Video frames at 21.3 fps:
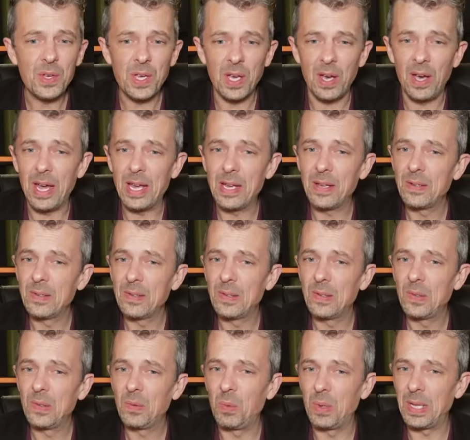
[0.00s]
Okay,
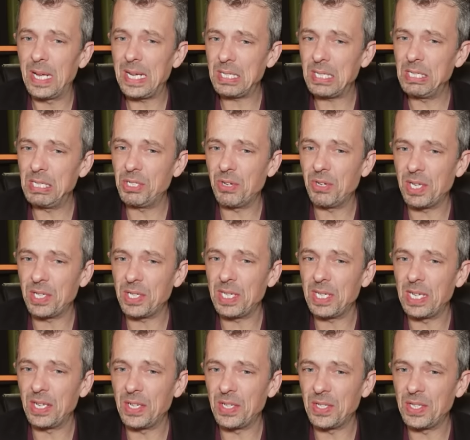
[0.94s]
well that's
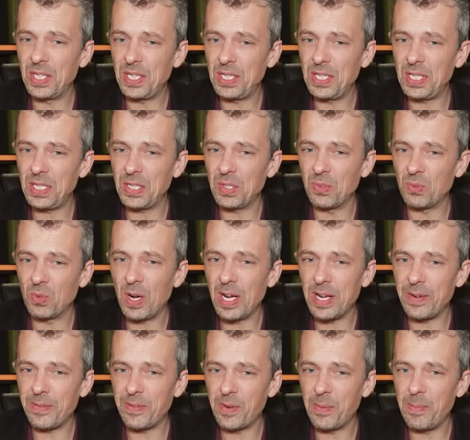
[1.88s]
interesting, because this isn't
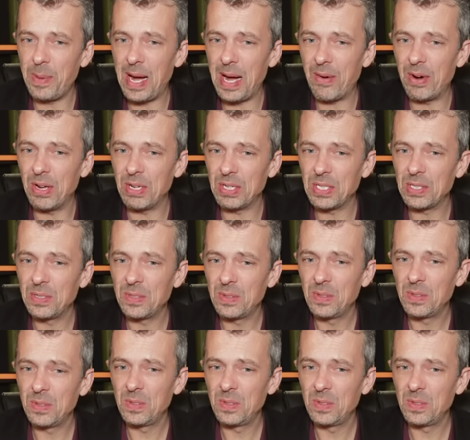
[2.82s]
right for a Barrett.